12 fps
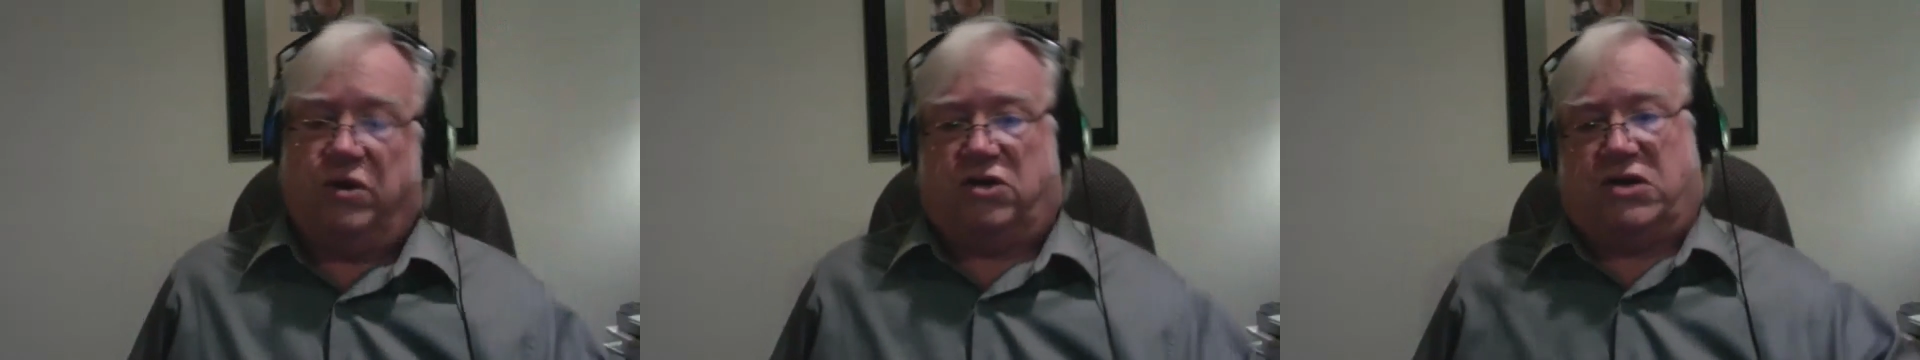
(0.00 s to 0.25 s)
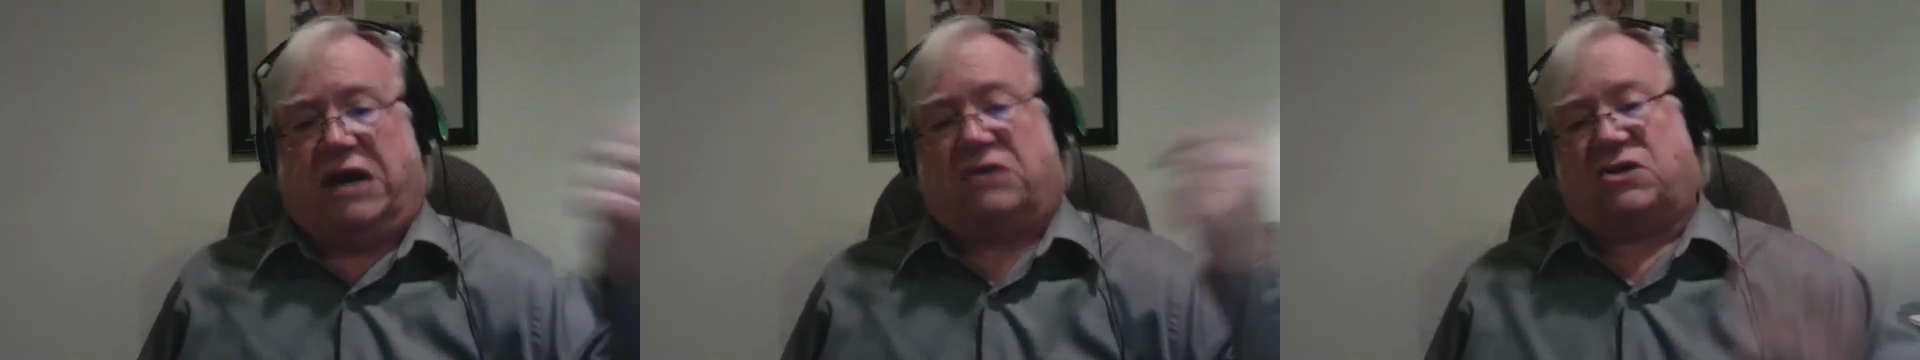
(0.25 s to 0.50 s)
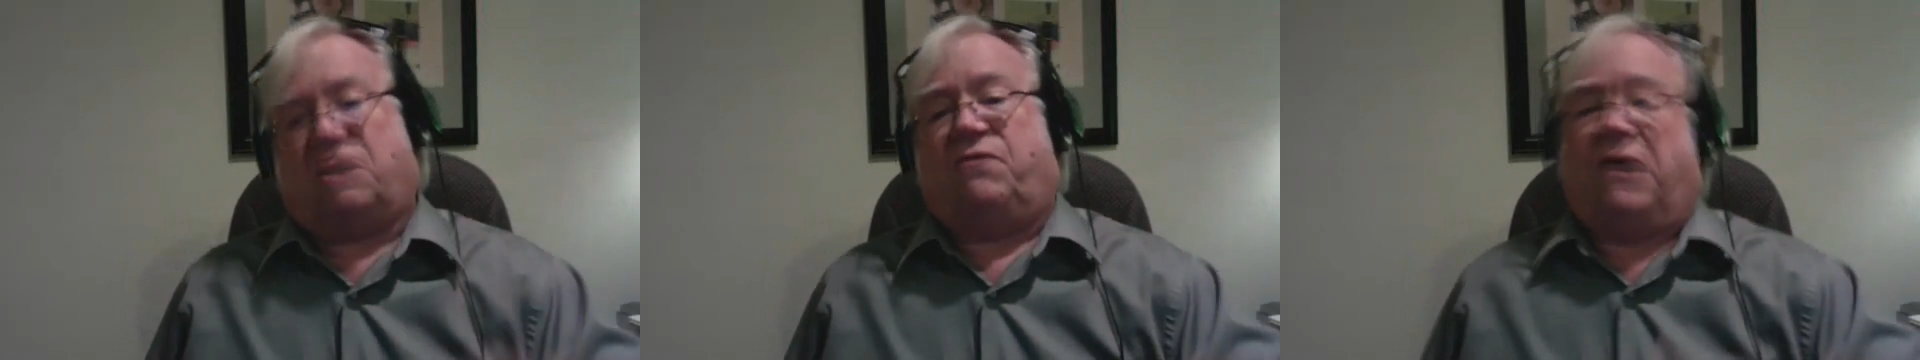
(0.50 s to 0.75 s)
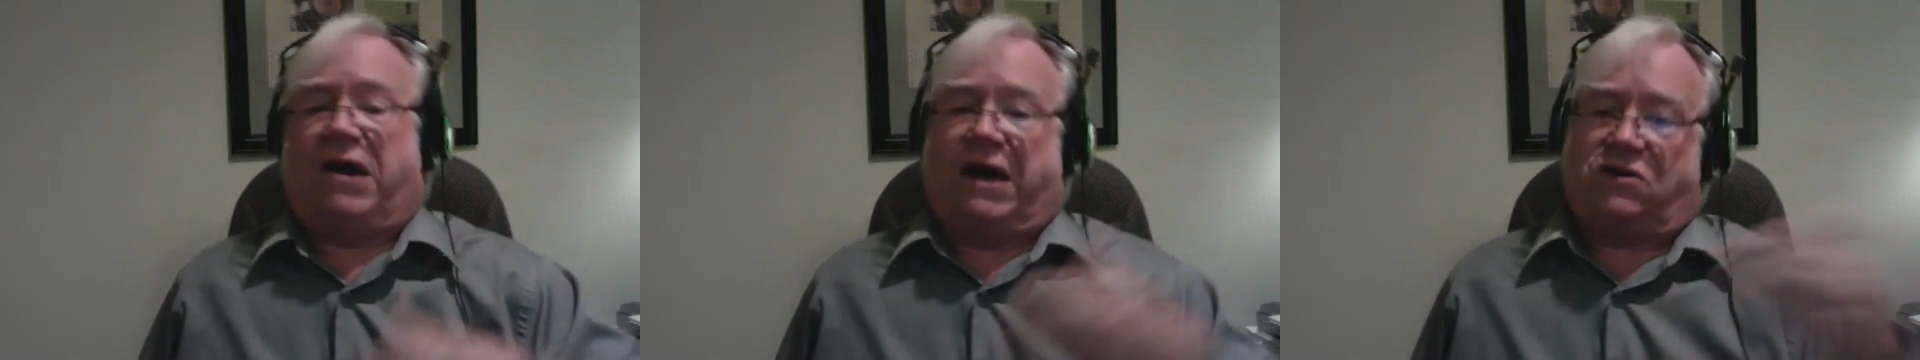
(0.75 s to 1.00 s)
would
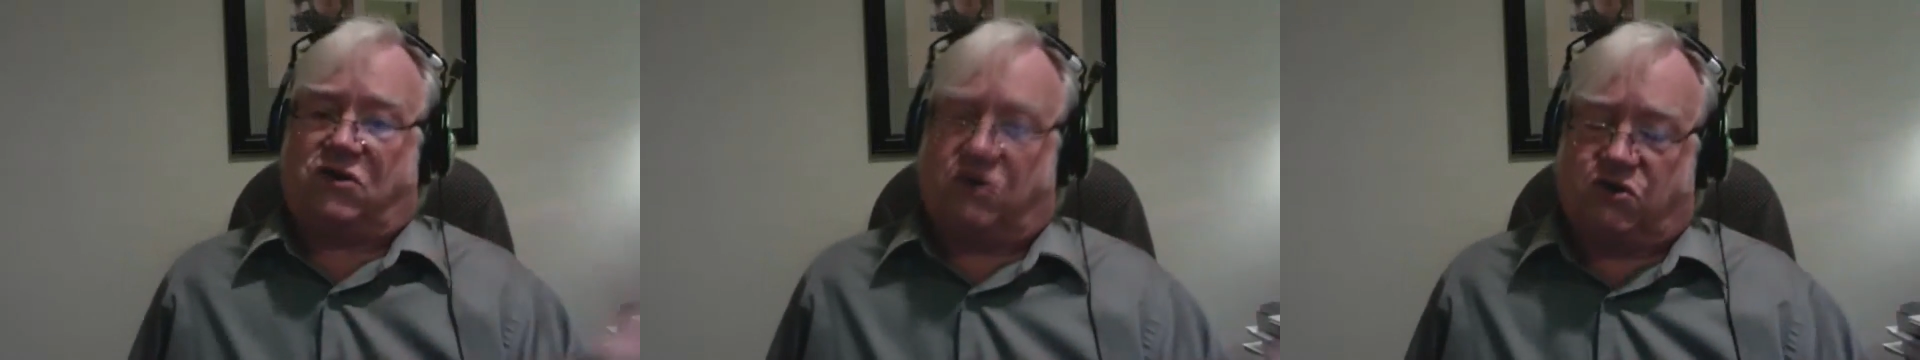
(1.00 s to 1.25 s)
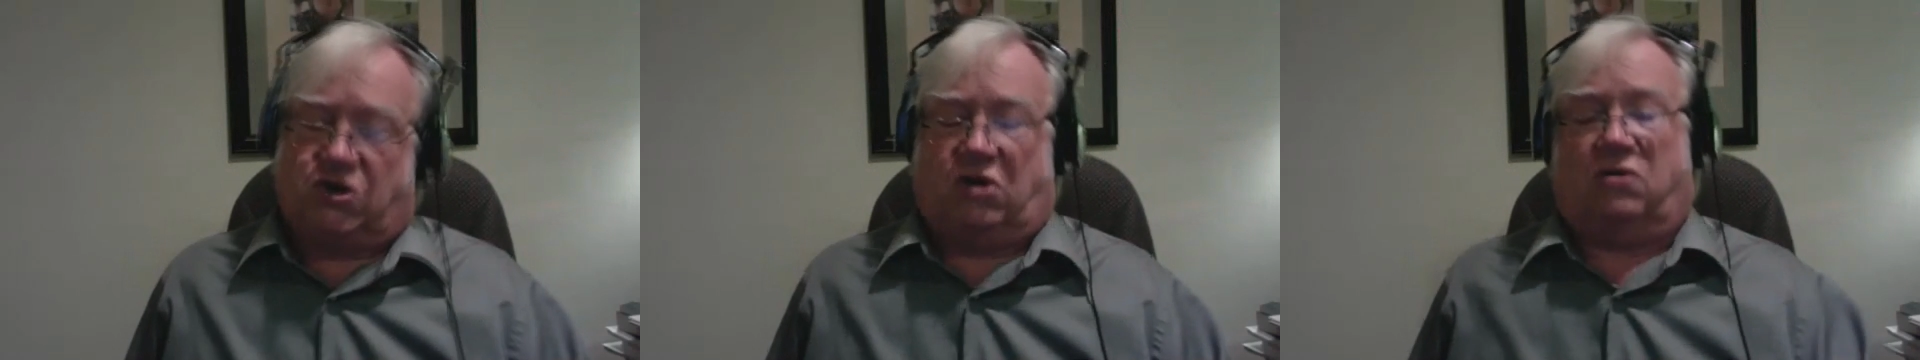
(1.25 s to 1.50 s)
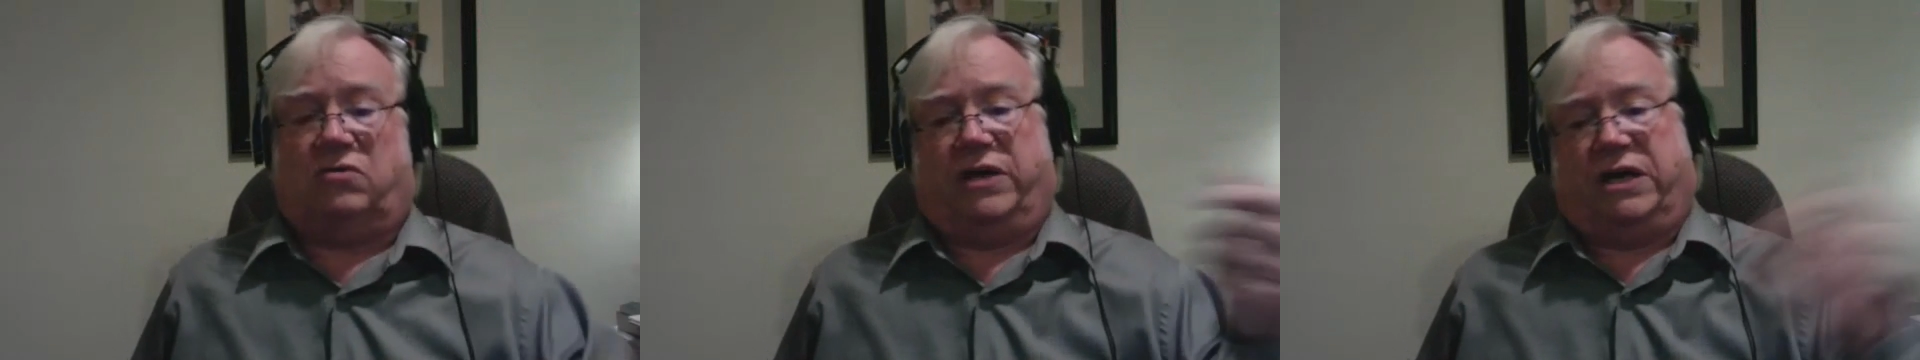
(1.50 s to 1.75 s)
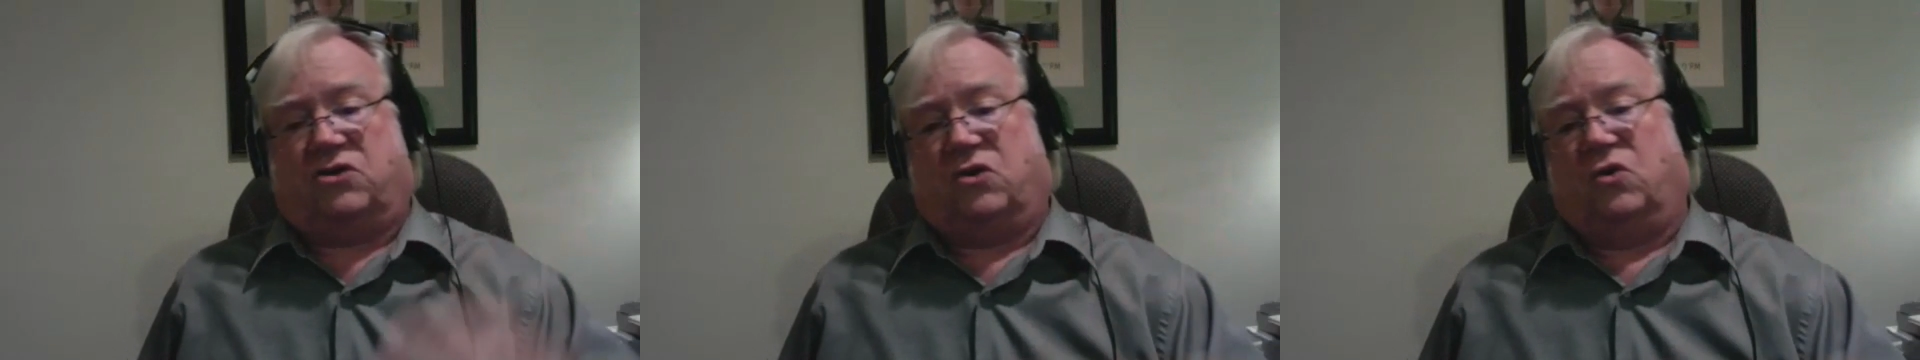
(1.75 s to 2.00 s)
testify
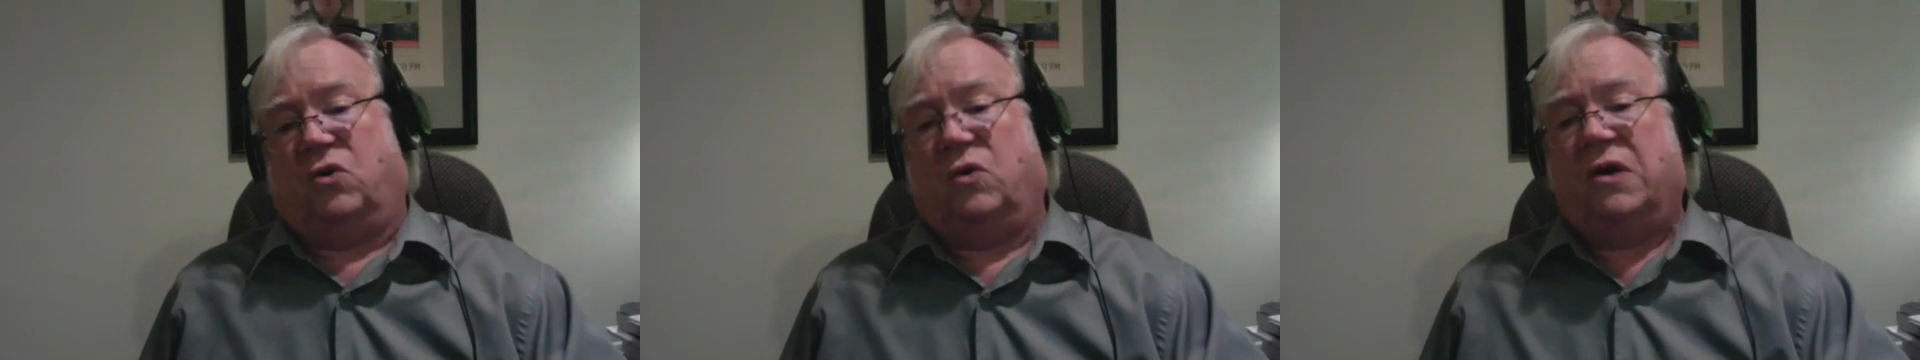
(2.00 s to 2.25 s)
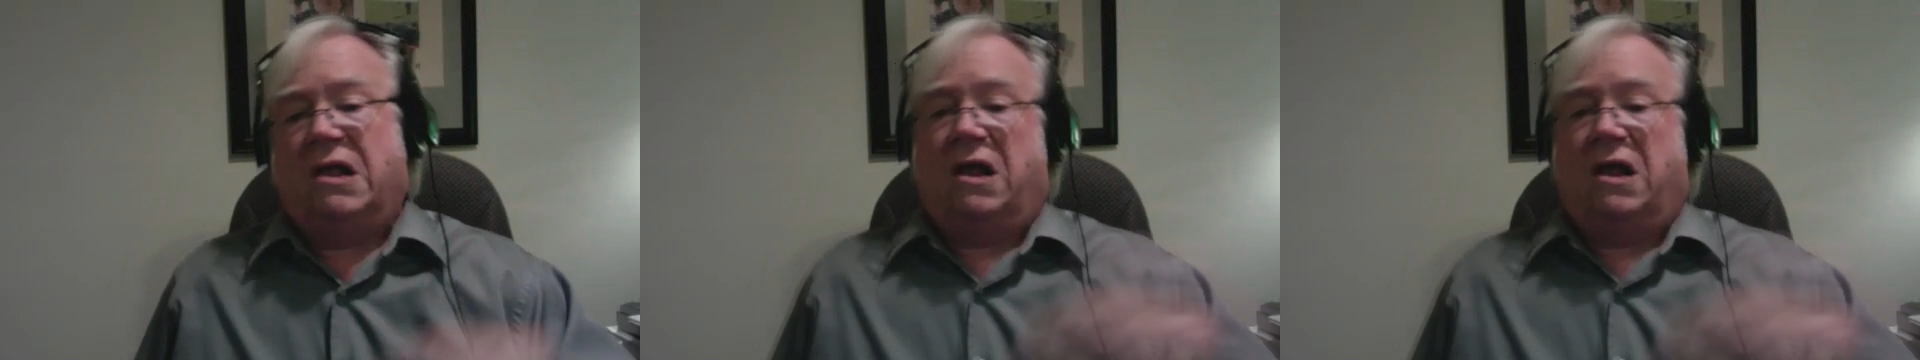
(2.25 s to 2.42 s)
sincerely to